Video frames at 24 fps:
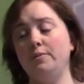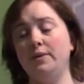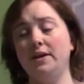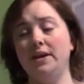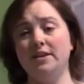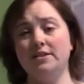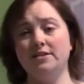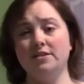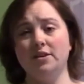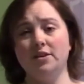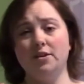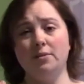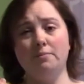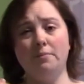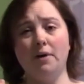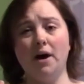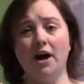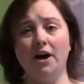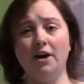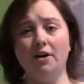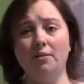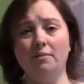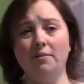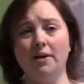beads on the
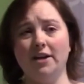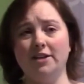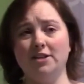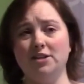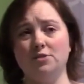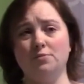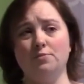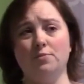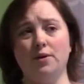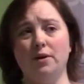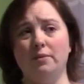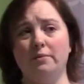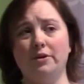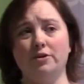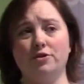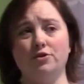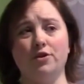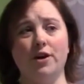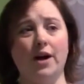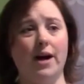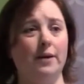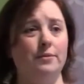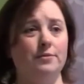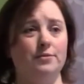bottom, I just pretty
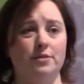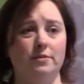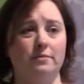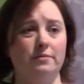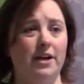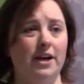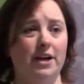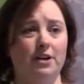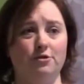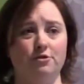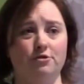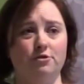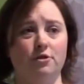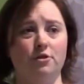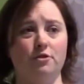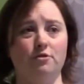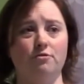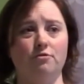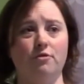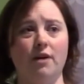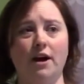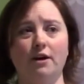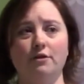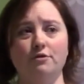much grabbed some
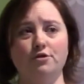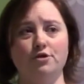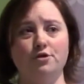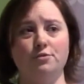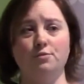extra round,